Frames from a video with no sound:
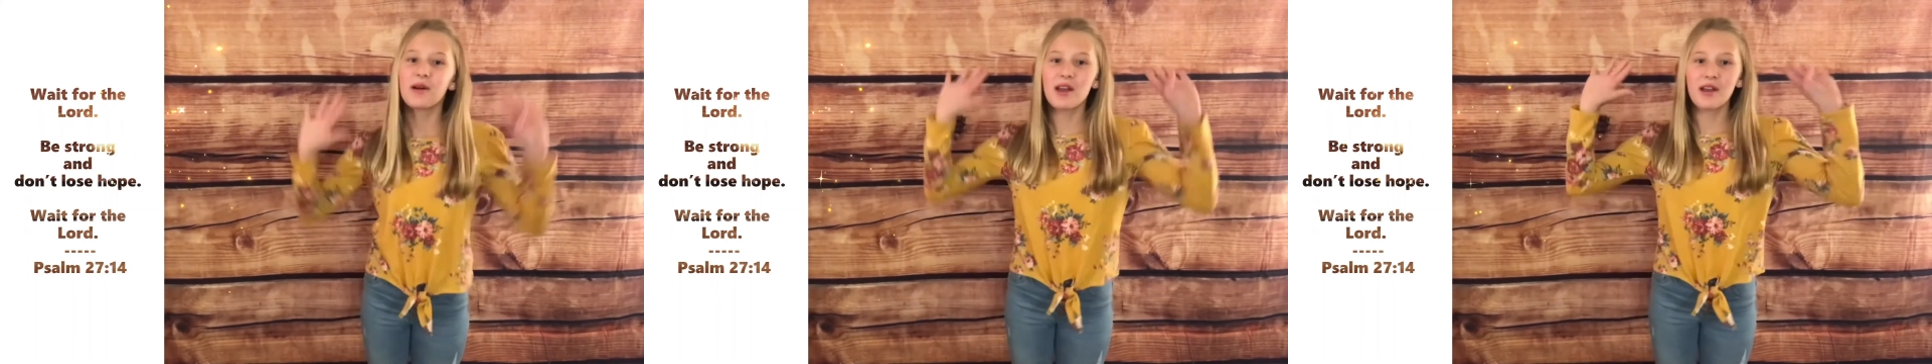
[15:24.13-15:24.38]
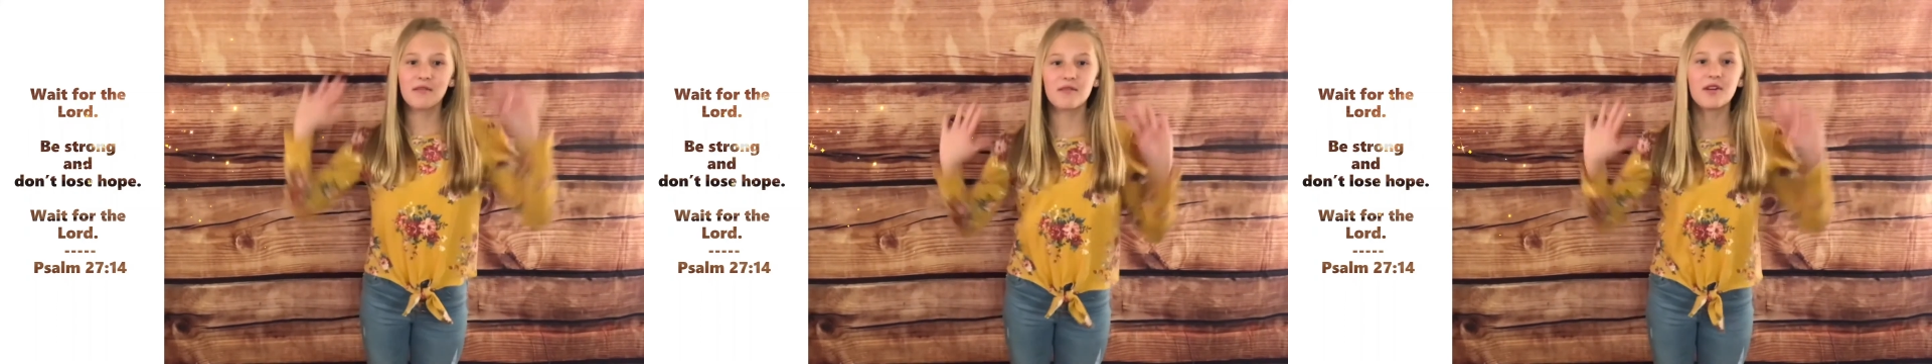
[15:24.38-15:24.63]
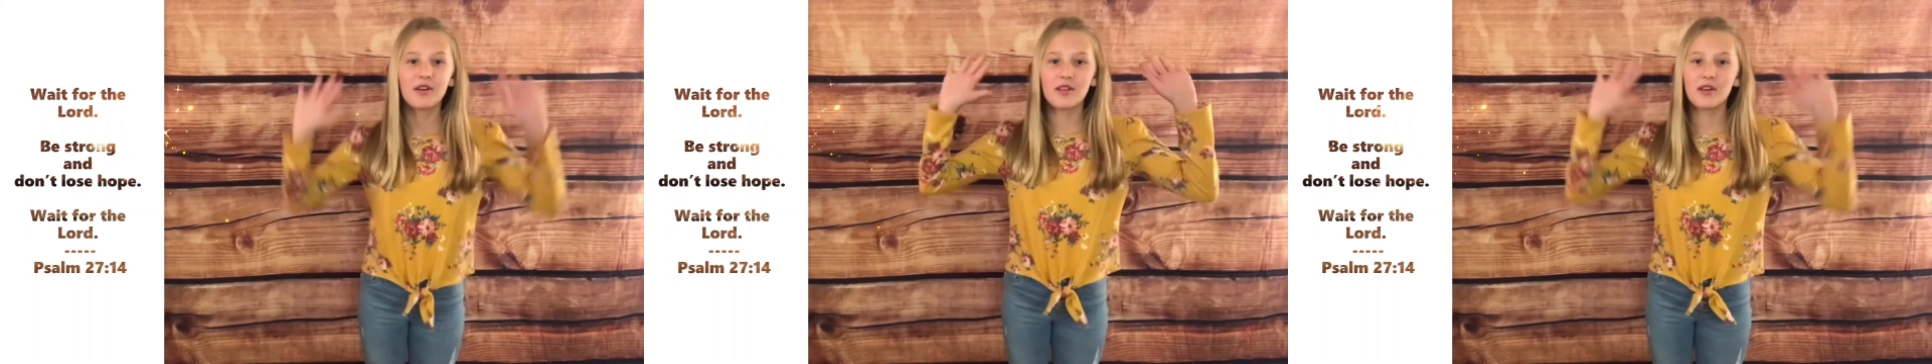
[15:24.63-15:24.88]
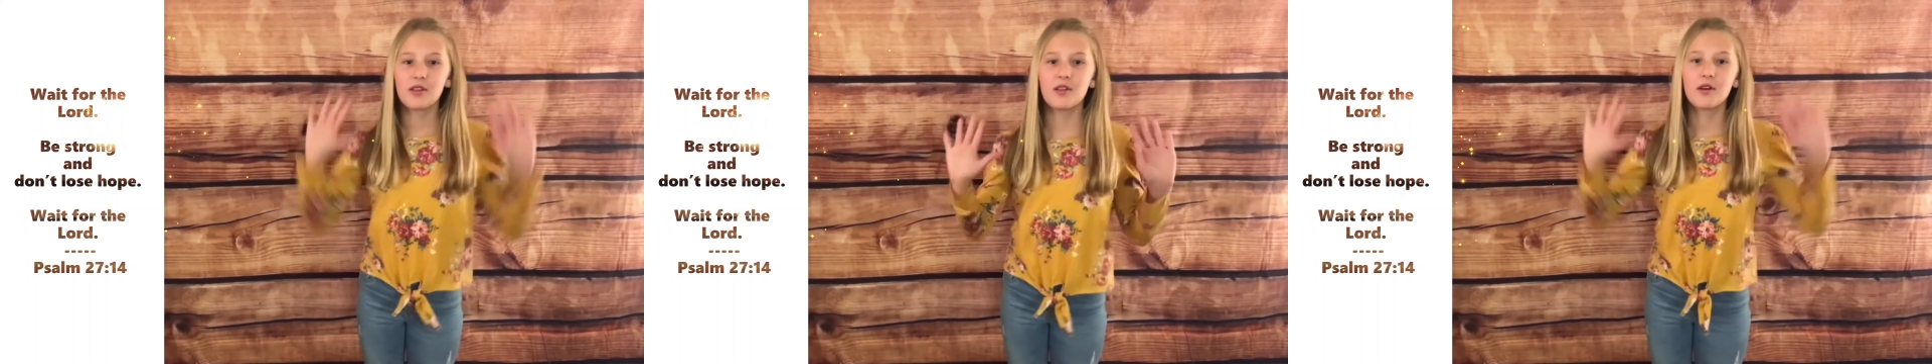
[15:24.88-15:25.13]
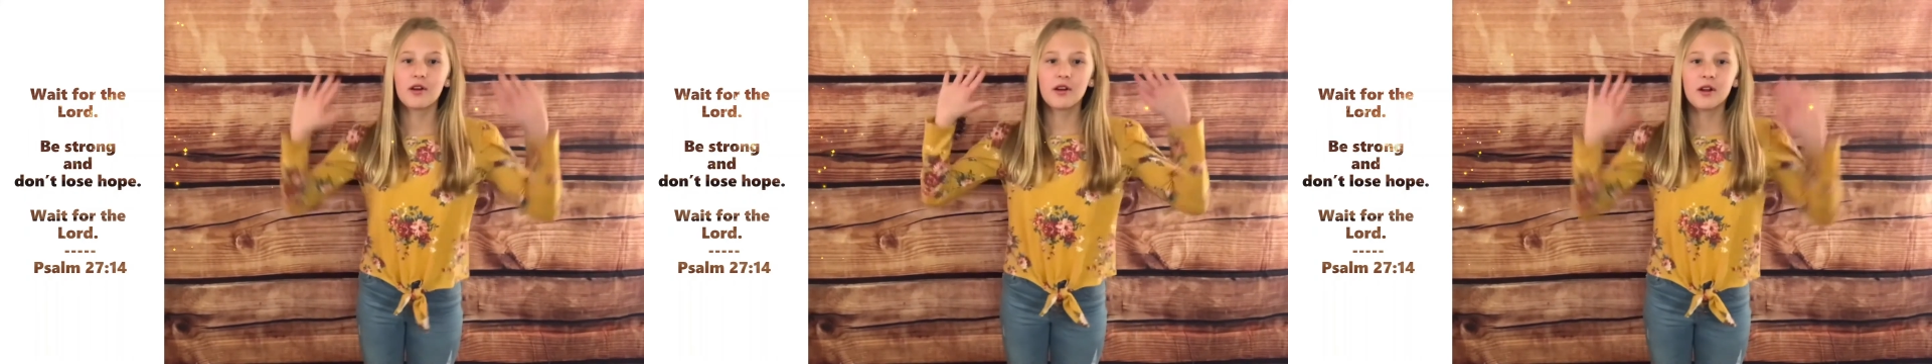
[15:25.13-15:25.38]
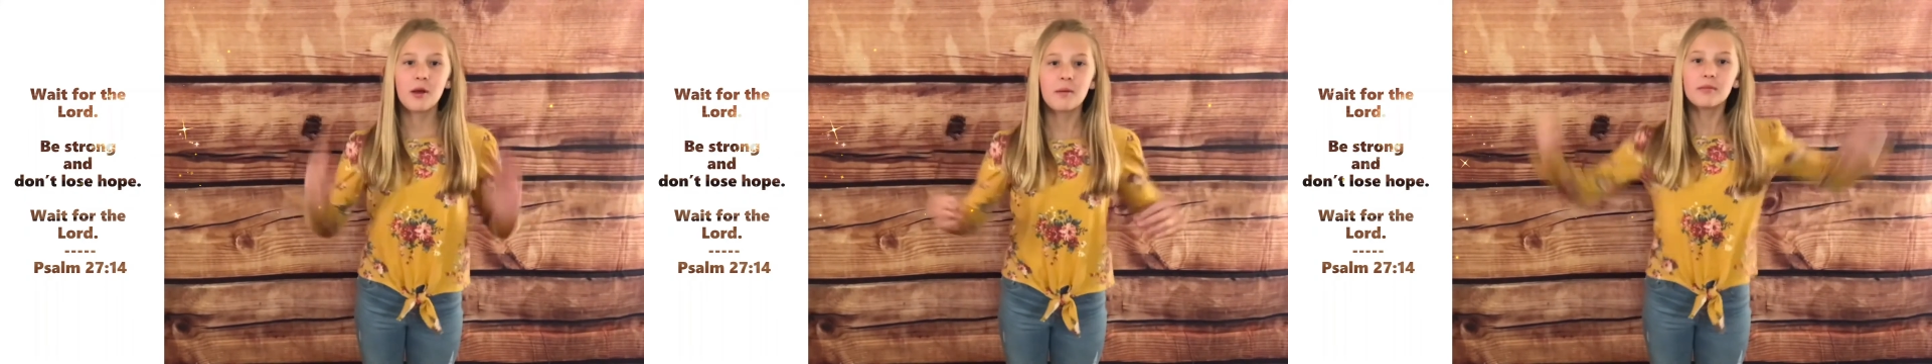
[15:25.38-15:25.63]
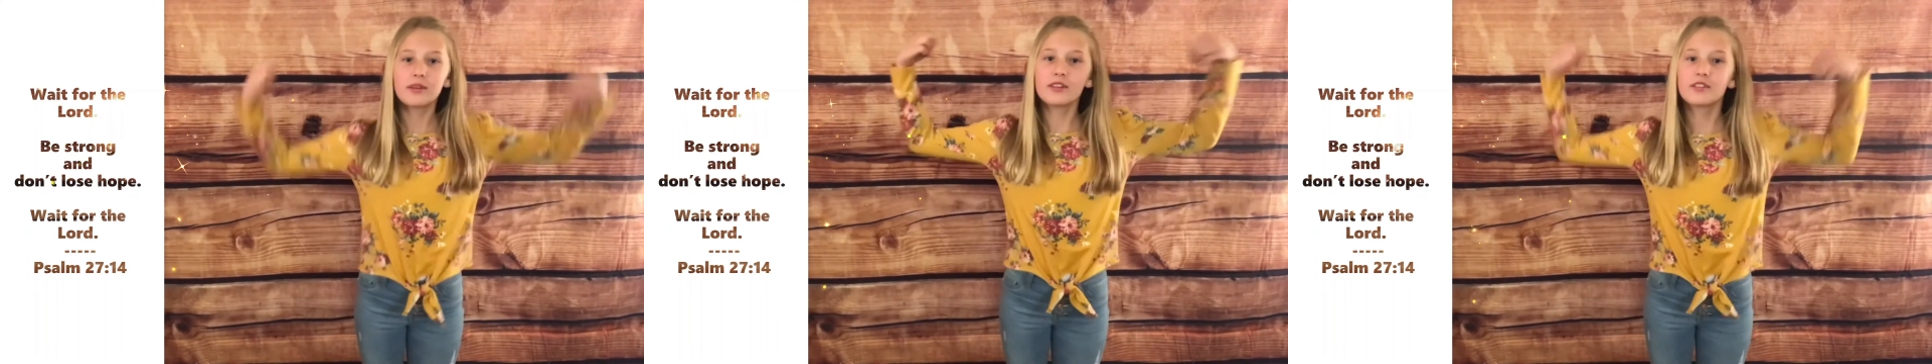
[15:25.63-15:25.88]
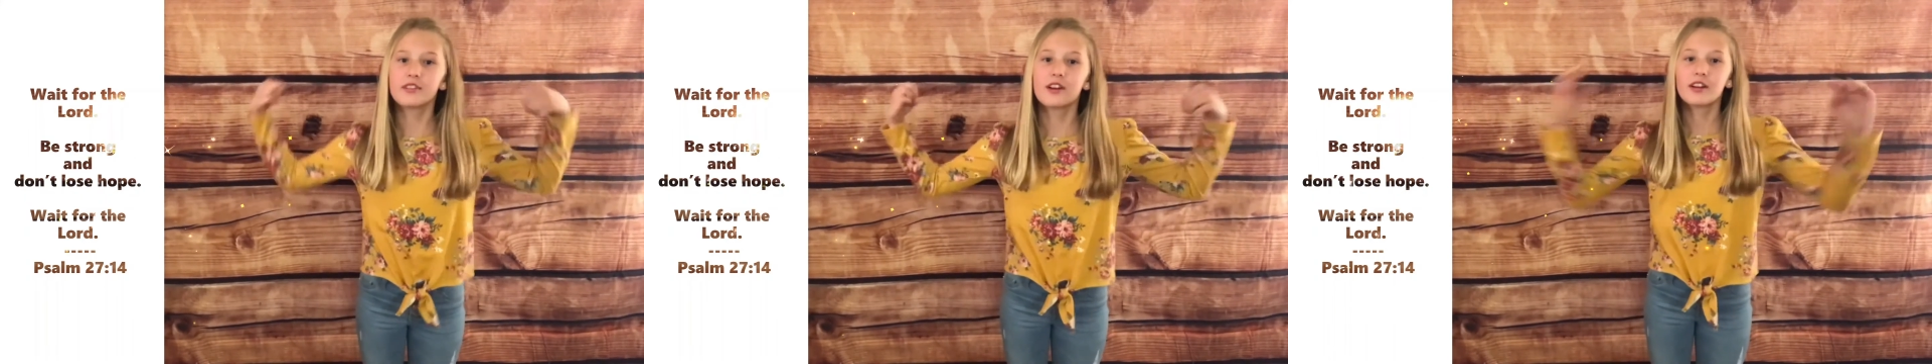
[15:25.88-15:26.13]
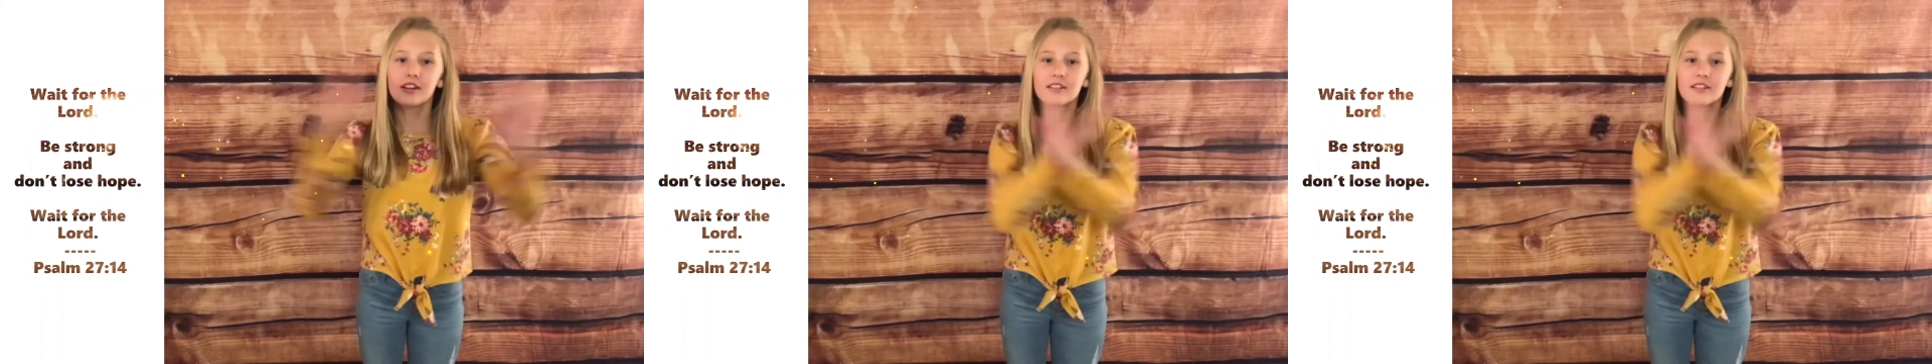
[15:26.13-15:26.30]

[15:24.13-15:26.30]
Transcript: Wait for the Lord, be strong